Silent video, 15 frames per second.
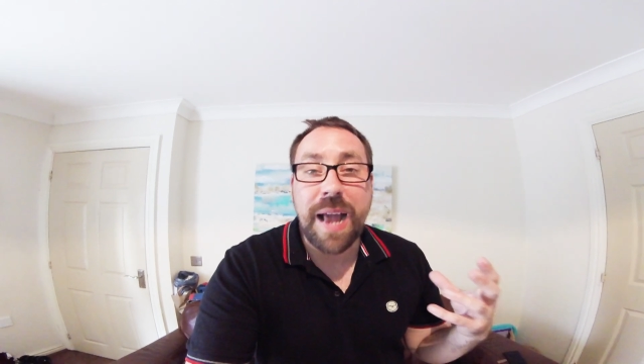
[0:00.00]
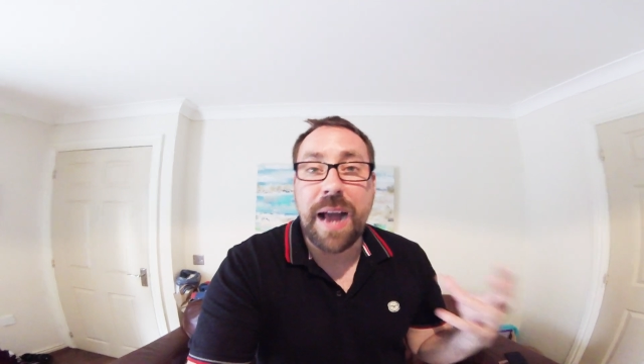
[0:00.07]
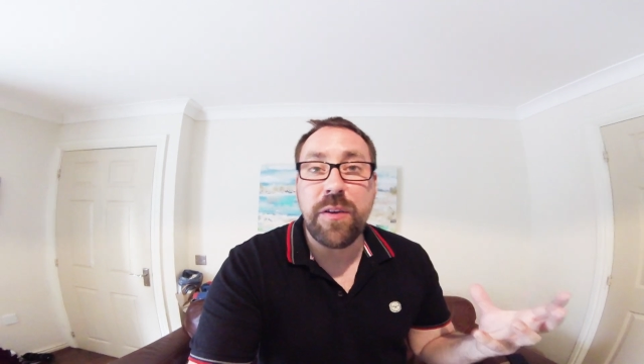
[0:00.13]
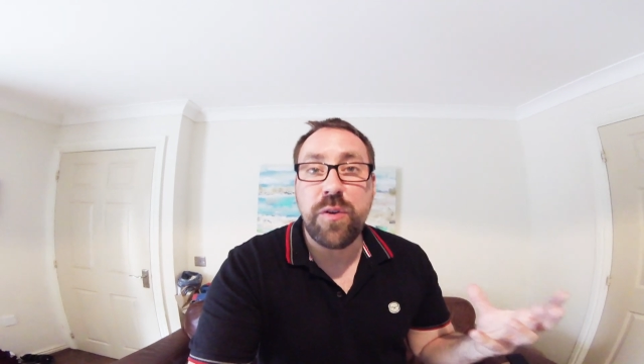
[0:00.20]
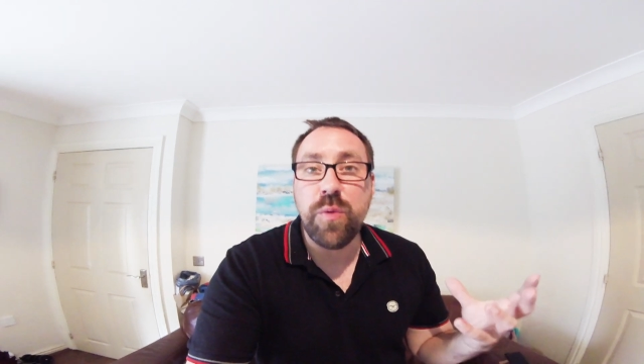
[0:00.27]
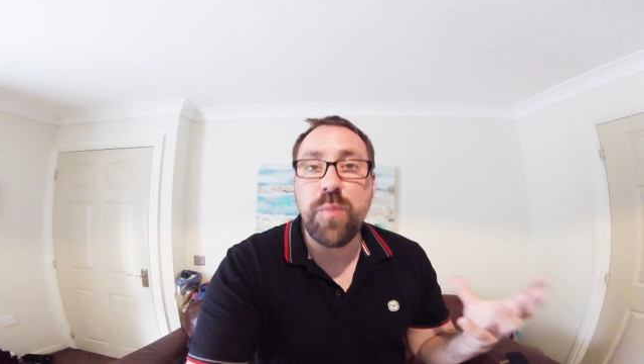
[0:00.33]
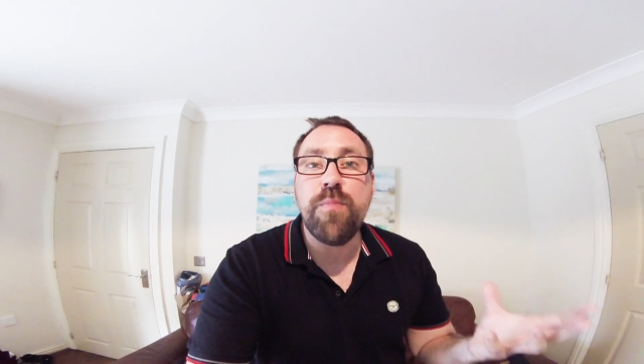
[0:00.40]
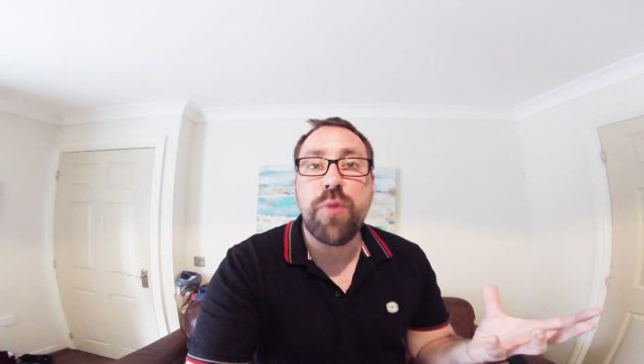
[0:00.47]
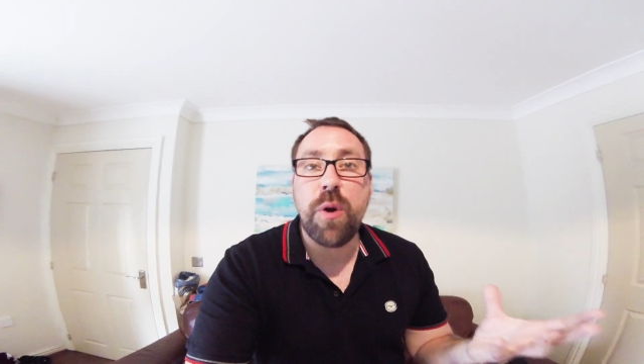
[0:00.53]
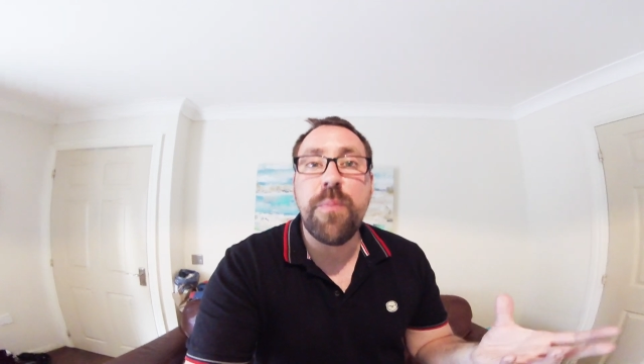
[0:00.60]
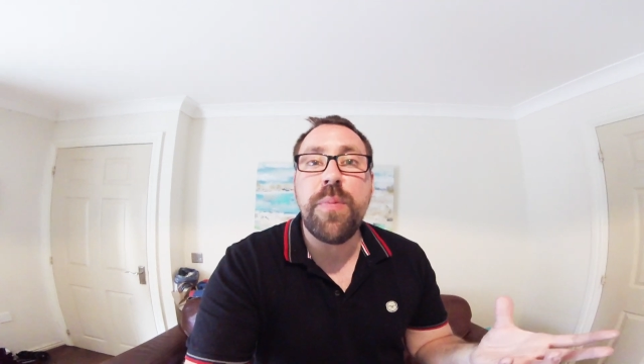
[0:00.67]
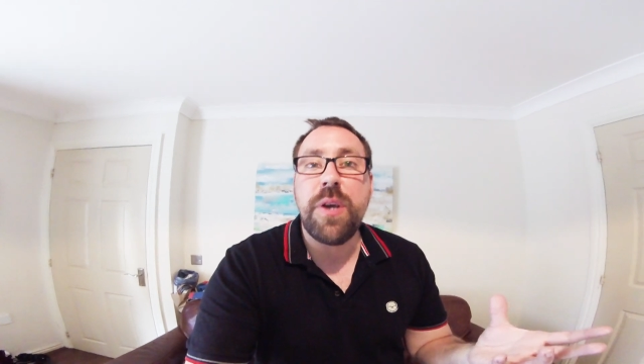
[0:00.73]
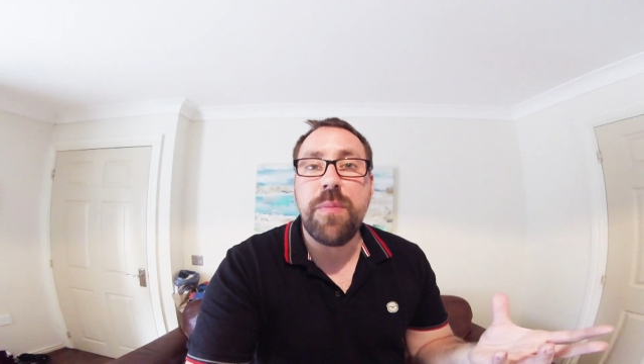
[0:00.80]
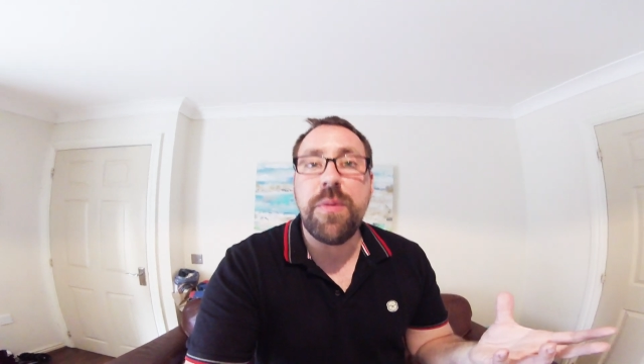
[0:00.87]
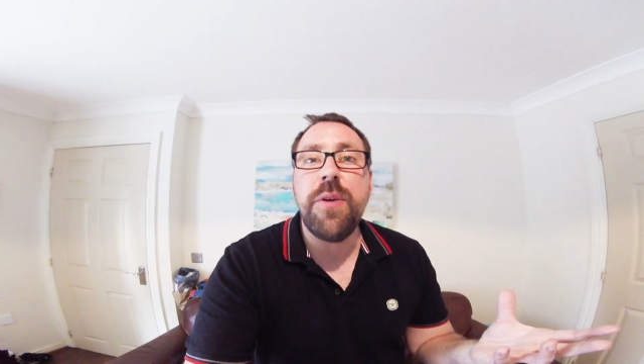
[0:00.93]
actual
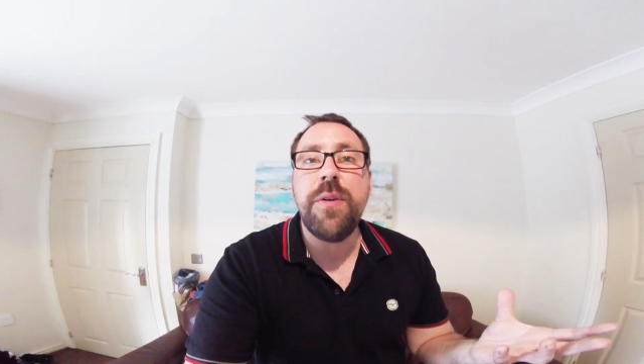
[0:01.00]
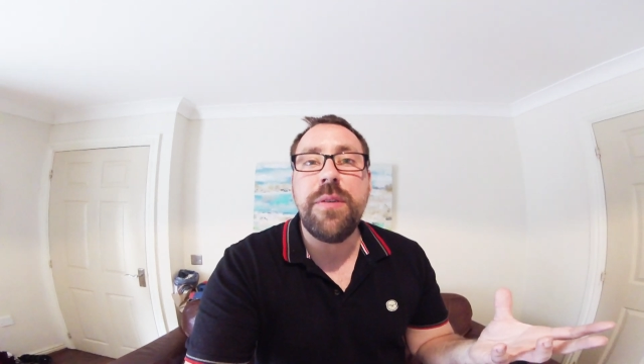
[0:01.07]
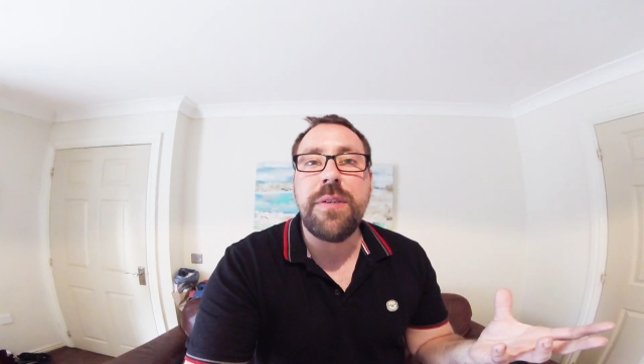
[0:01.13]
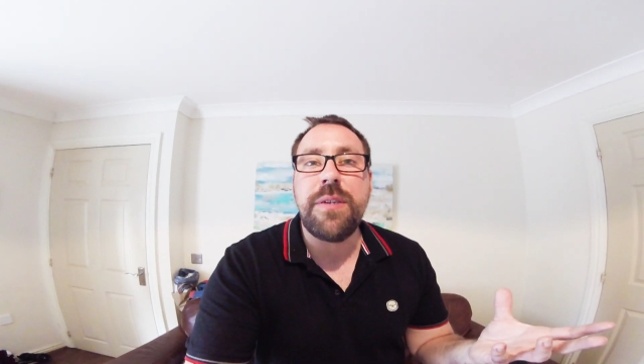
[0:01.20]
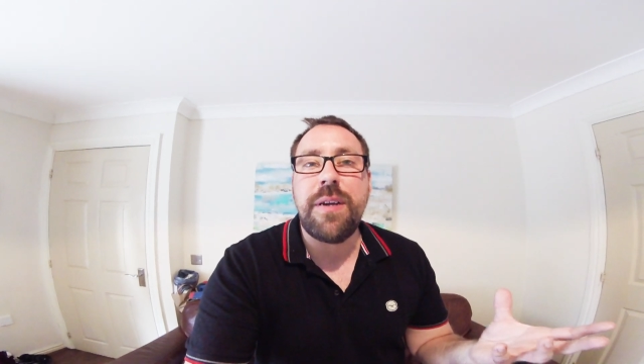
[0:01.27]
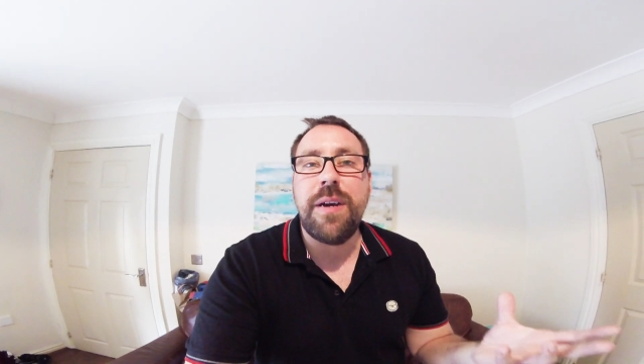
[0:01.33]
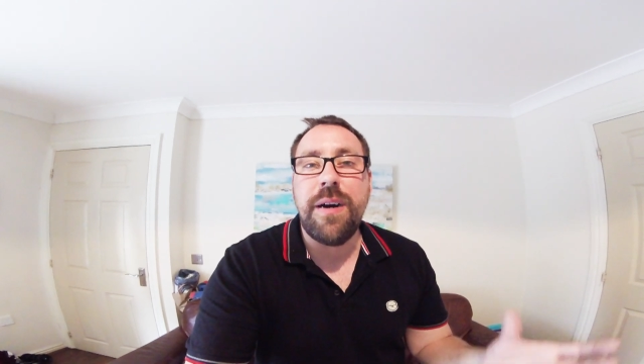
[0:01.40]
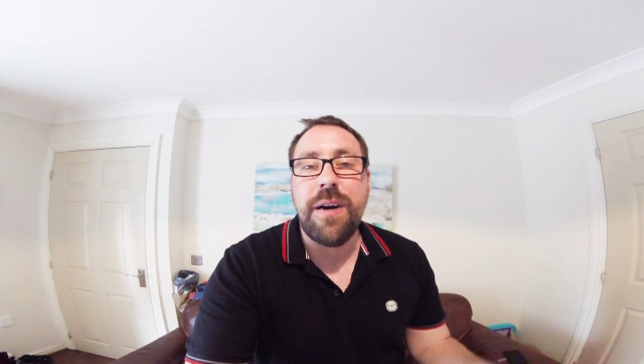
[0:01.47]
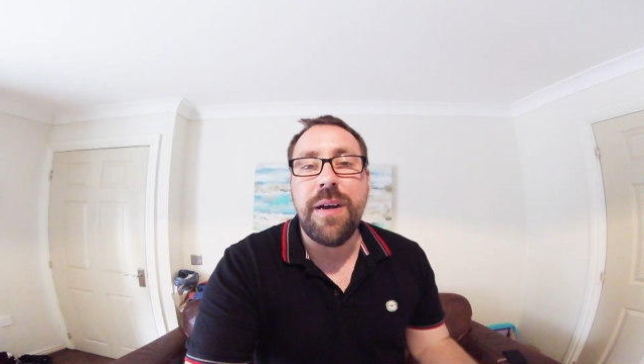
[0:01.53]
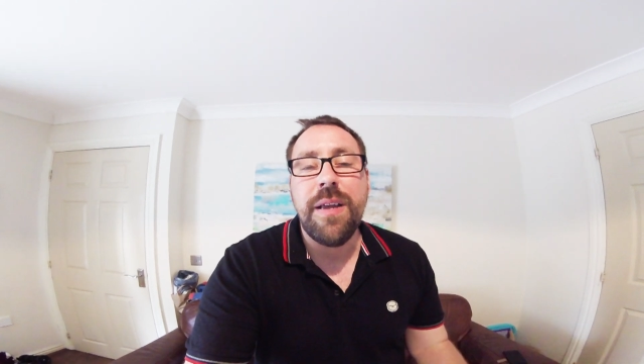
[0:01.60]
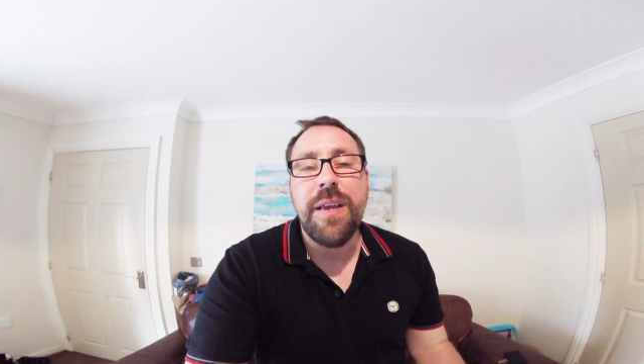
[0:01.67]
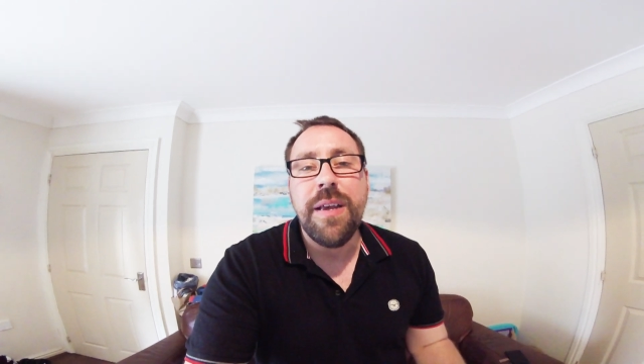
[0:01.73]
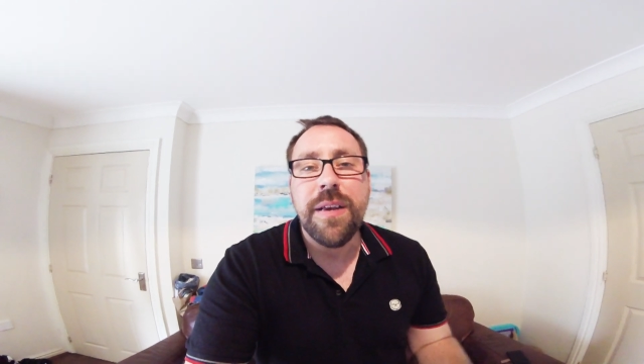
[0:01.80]
proper commuter's car.